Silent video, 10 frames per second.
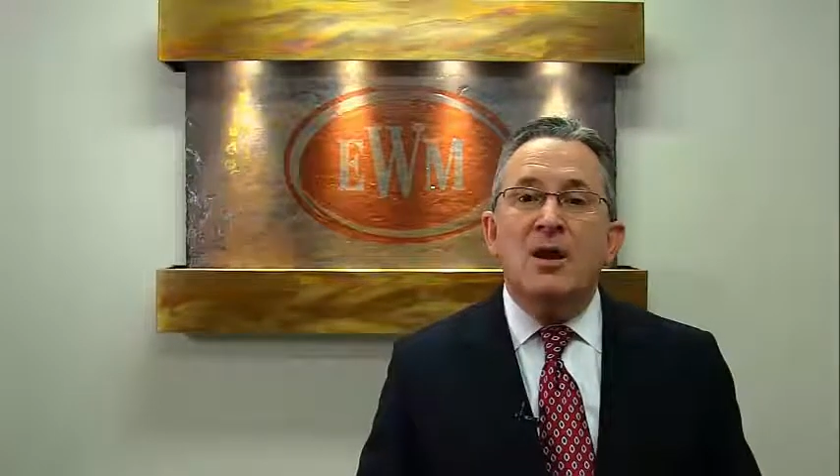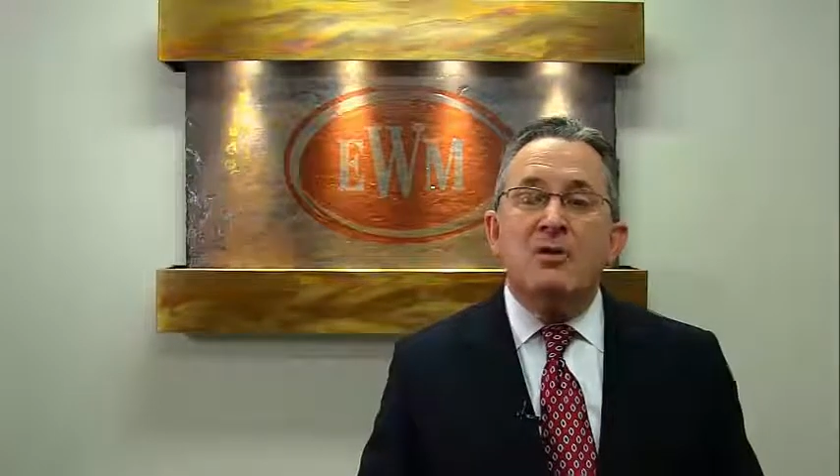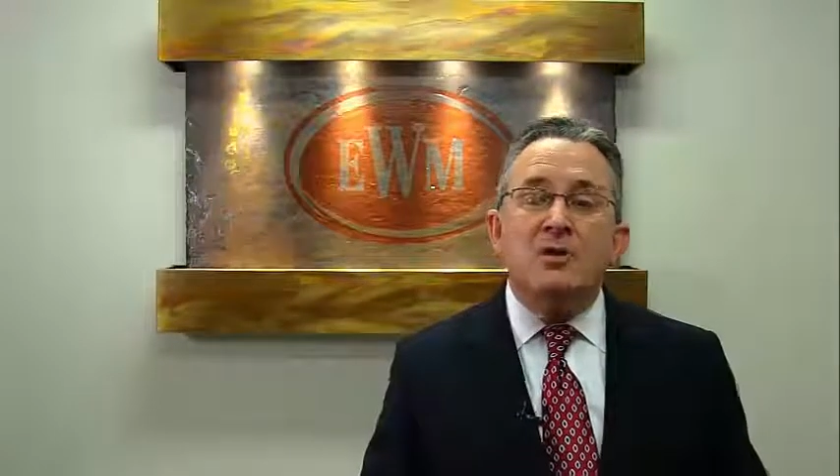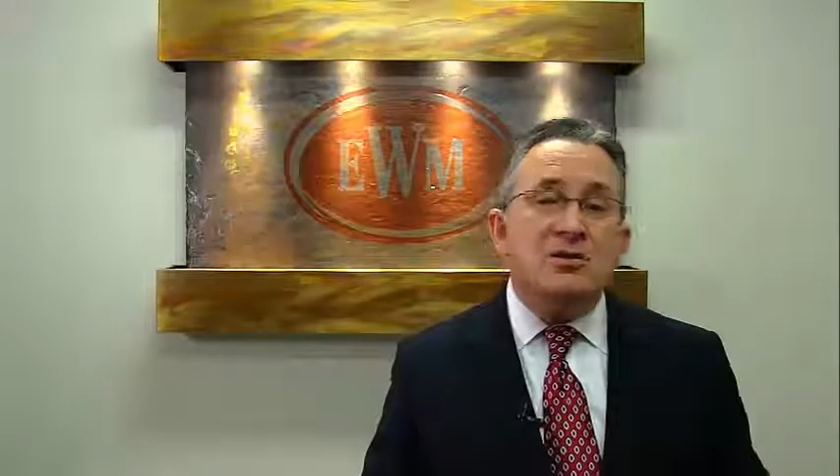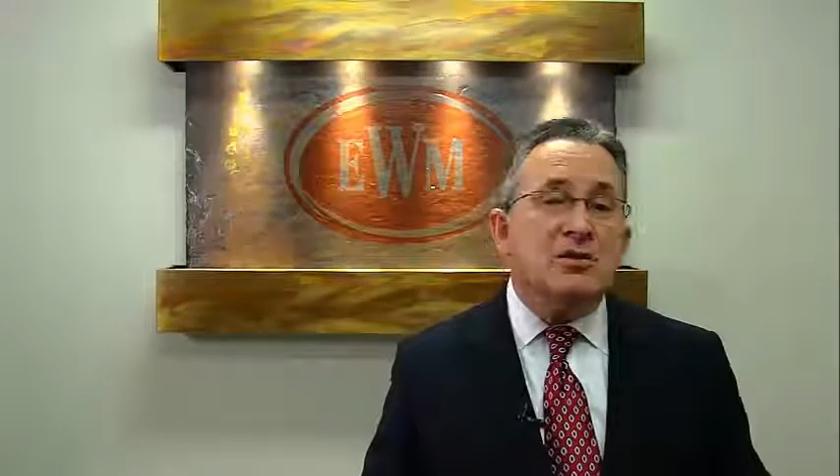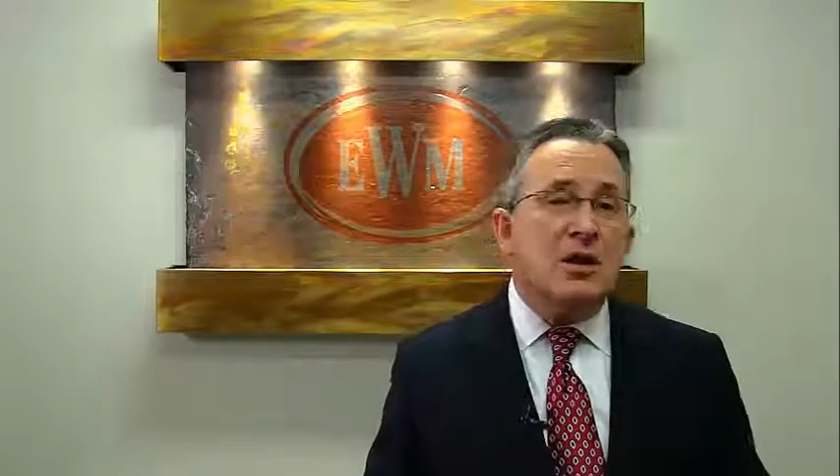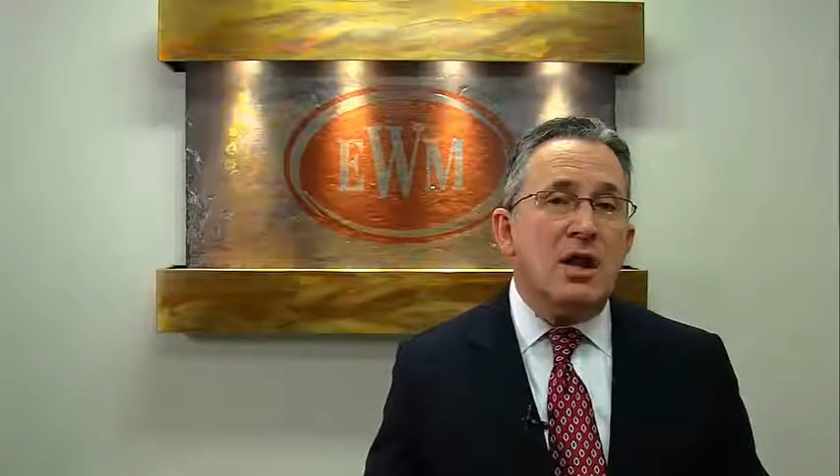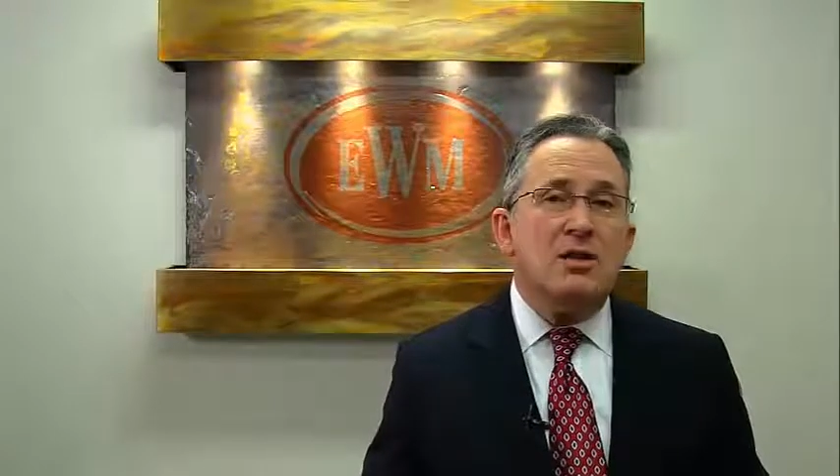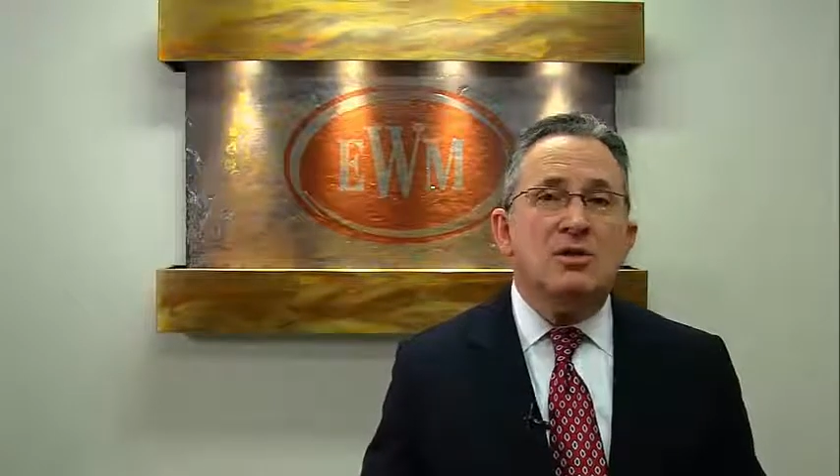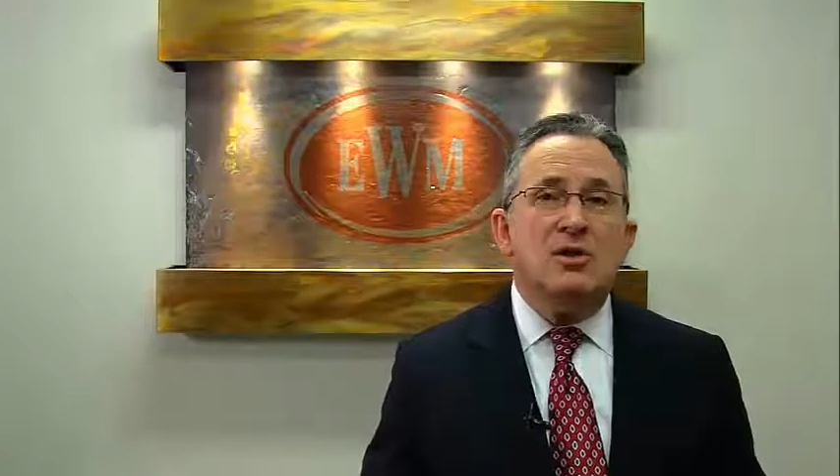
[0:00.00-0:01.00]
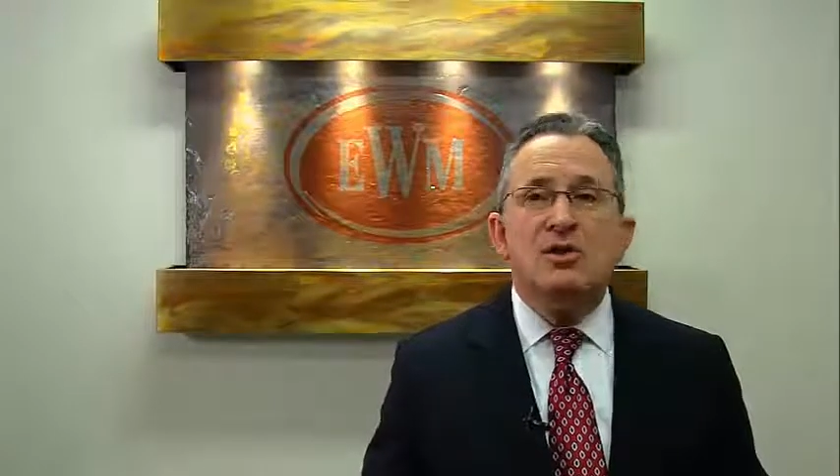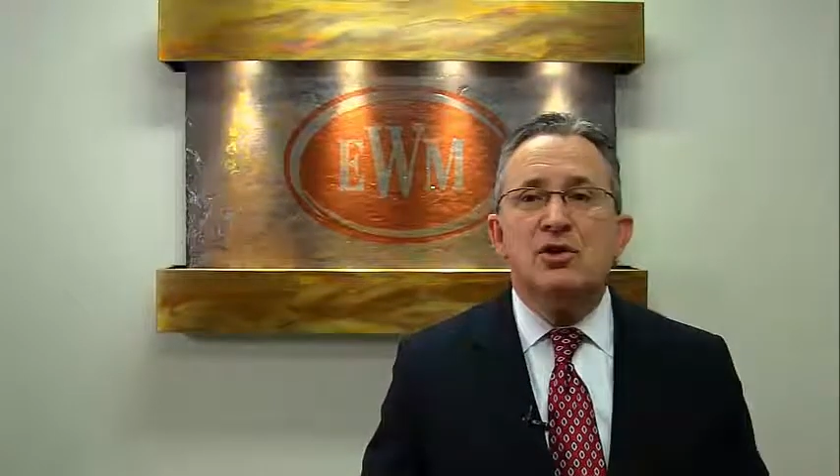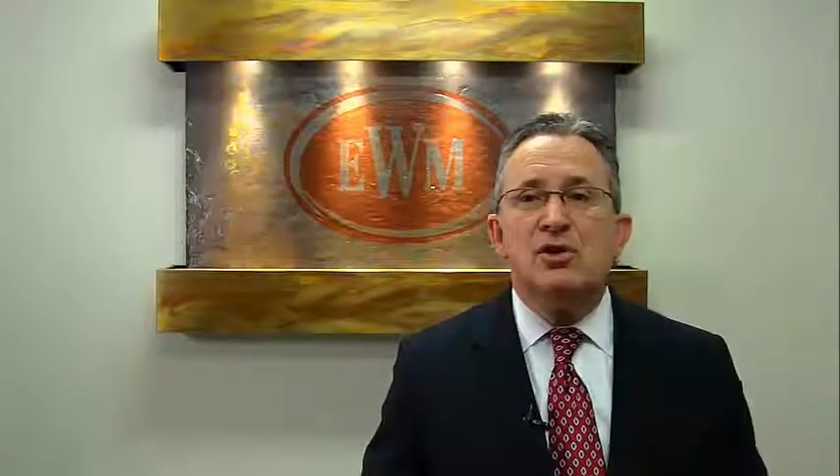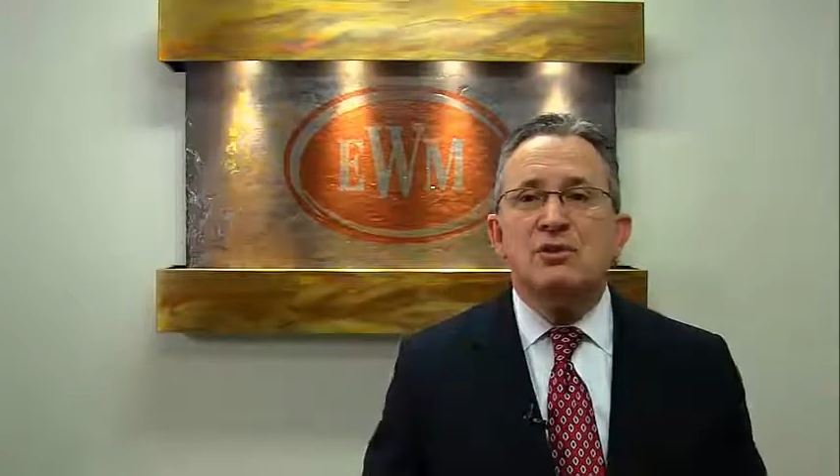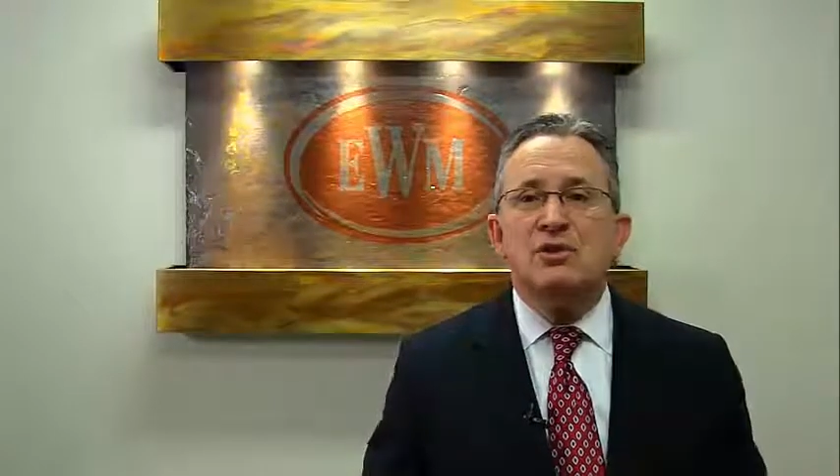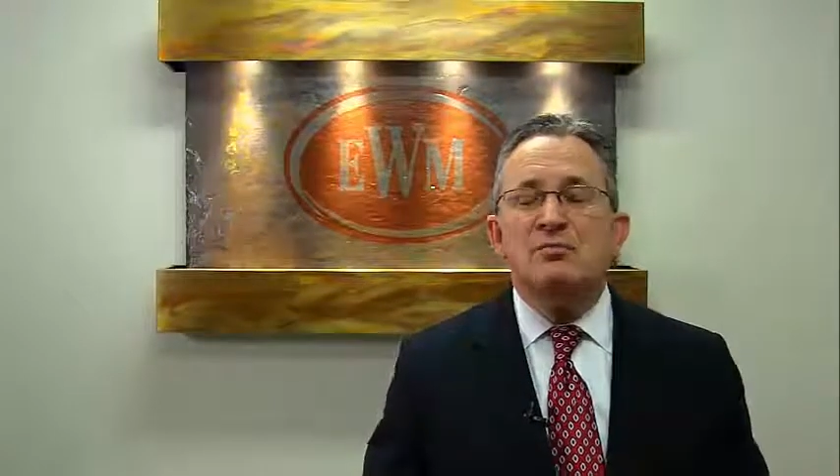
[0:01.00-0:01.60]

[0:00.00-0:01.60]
So there's a lot of good news